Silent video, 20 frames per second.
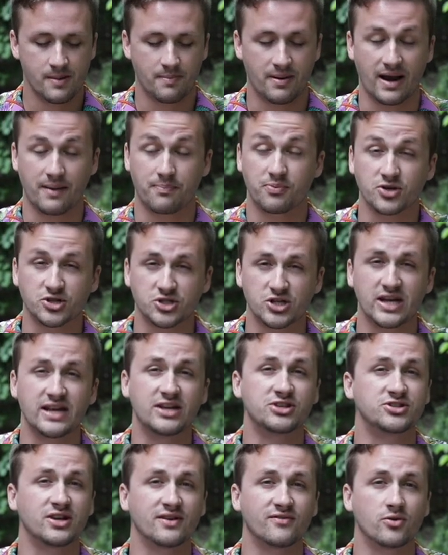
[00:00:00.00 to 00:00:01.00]
But I appreciate
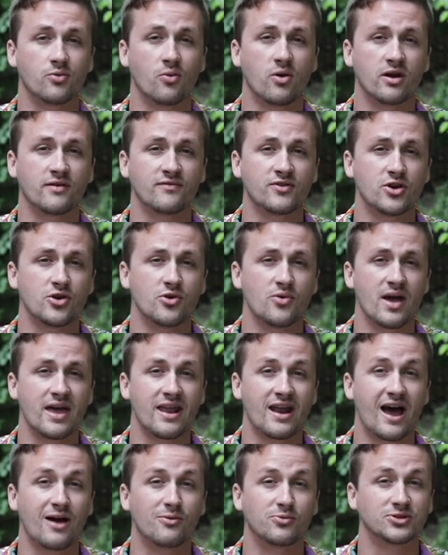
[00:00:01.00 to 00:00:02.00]
each and every one of you,
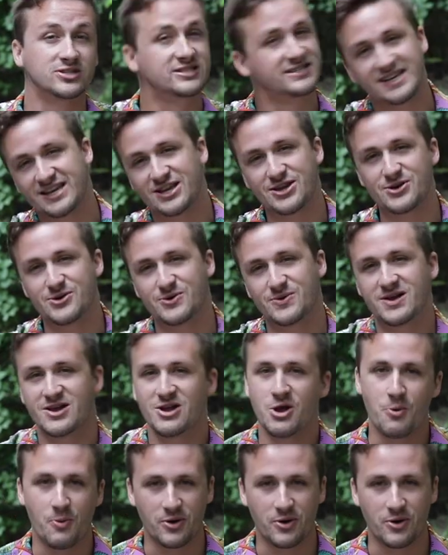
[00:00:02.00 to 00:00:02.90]
and I will see you